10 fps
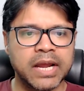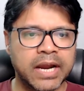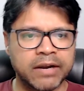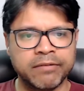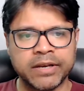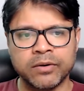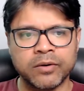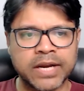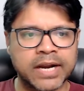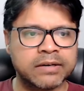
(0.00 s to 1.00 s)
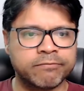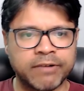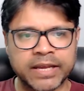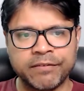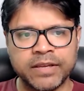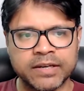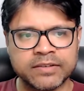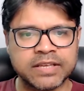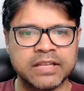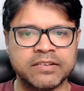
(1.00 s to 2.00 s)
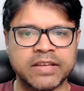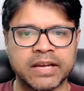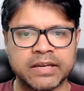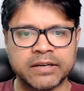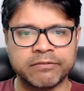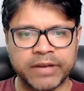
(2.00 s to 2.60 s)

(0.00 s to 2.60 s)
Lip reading: And when you look at 5-year sales CAGR,